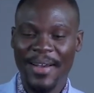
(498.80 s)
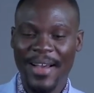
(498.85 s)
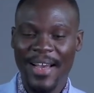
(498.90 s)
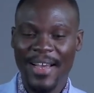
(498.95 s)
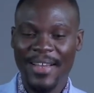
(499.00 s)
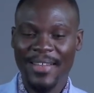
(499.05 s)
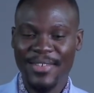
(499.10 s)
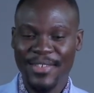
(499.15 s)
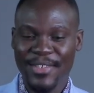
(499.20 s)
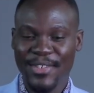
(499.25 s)

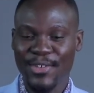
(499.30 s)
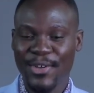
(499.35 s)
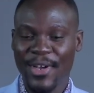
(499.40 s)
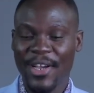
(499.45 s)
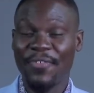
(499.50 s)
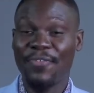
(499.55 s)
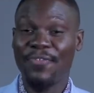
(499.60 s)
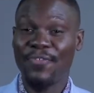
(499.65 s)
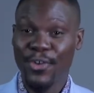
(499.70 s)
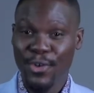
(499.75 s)
and, you know,
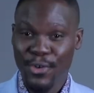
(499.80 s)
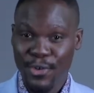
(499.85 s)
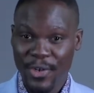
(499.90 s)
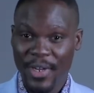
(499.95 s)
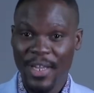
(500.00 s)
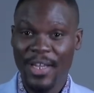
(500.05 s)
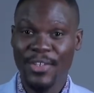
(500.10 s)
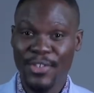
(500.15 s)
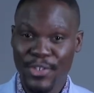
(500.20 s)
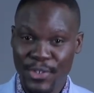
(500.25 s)
I'd followed
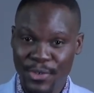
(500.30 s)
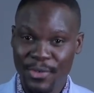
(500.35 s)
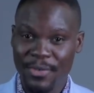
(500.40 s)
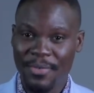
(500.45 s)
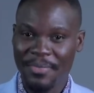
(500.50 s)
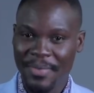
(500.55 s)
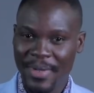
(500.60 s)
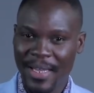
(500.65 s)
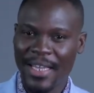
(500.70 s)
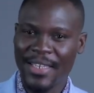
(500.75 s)
her.
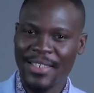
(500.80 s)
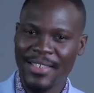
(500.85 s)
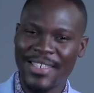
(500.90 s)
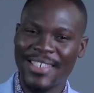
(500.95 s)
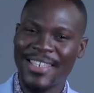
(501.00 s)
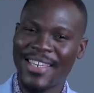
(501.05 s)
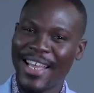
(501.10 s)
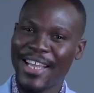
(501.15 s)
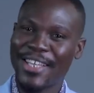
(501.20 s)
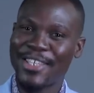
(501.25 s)
So, and
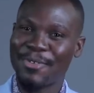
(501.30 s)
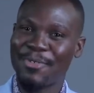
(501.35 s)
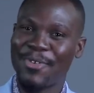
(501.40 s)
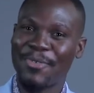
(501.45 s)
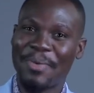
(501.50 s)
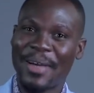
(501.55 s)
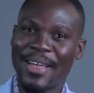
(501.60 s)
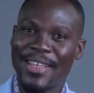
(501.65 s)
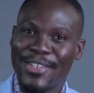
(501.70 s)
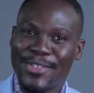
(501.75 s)
she liked some of
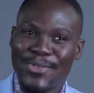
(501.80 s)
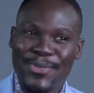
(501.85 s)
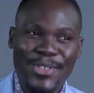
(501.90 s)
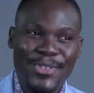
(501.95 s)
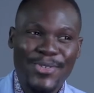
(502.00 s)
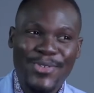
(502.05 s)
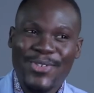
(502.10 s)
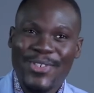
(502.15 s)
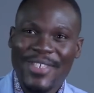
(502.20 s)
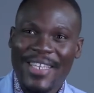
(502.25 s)
my
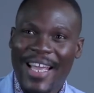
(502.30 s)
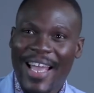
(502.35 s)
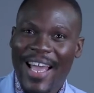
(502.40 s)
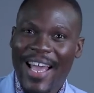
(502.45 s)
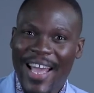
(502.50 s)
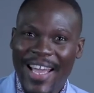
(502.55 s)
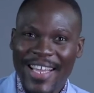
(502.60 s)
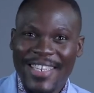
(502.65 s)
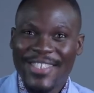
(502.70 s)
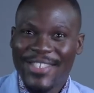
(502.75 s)
tweets, which was like,
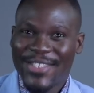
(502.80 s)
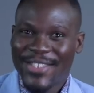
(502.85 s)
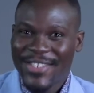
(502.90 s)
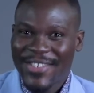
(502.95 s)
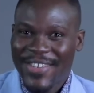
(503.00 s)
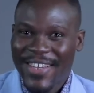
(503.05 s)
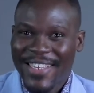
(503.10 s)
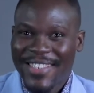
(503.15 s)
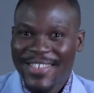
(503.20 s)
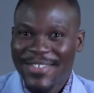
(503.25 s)
Jesus
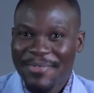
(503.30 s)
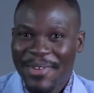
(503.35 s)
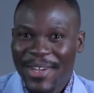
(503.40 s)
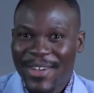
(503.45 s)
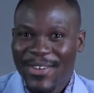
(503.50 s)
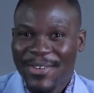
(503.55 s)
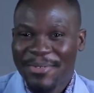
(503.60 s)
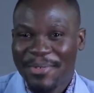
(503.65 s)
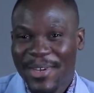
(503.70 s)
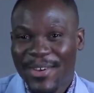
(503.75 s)
Christ, oh my
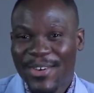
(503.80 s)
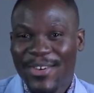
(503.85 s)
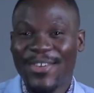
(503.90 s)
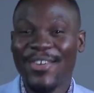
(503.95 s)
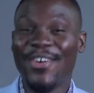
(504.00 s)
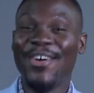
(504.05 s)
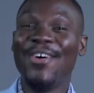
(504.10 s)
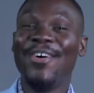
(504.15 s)
God.